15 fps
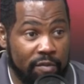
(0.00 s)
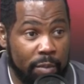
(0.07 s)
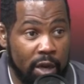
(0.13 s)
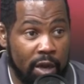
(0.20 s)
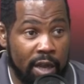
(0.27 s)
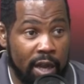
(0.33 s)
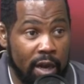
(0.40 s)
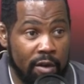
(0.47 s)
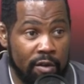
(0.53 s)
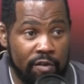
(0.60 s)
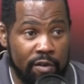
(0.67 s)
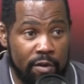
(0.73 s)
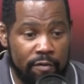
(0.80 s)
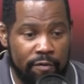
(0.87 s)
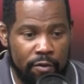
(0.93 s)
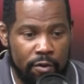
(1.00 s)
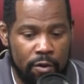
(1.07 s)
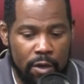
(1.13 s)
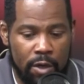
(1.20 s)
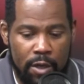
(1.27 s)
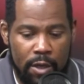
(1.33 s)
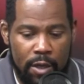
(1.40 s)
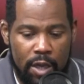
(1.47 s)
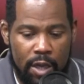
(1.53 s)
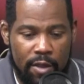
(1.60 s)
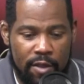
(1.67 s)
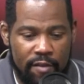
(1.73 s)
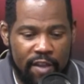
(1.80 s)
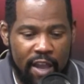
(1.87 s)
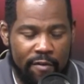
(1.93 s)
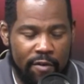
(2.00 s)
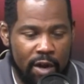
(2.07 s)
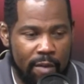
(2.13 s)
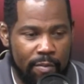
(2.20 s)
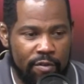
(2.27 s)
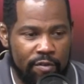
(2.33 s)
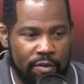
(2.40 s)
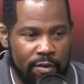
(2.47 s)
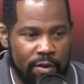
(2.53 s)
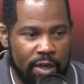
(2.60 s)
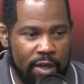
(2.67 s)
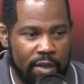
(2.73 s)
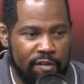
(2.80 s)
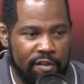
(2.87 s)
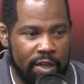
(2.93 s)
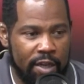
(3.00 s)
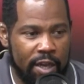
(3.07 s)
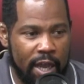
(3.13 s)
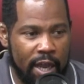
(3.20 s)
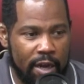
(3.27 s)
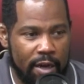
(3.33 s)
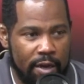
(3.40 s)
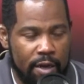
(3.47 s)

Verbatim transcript: ball handlers on the floor, and just having an opportunity to see that